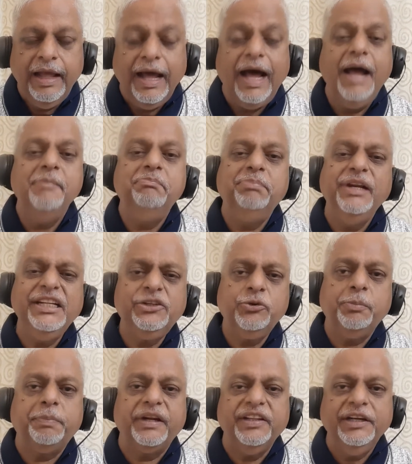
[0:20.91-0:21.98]
I am pleased to
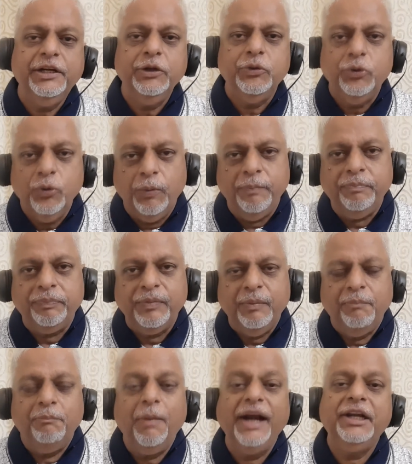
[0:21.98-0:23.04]
present to you
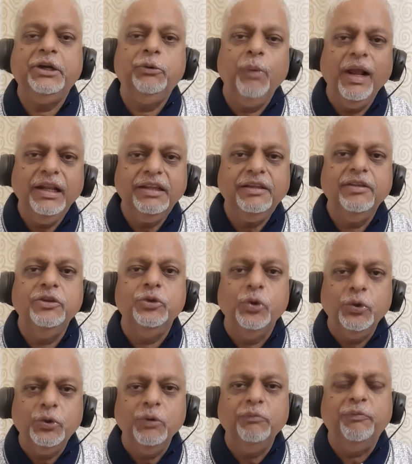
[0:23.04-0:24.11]
my 12th
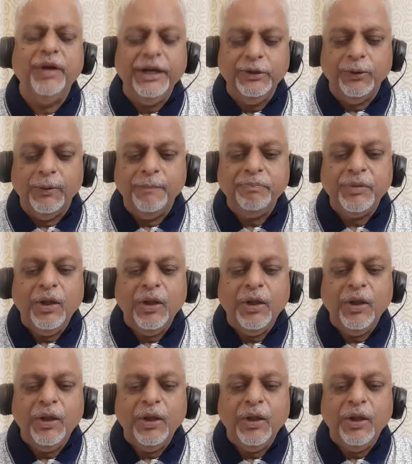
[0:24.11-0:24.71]
YouTube video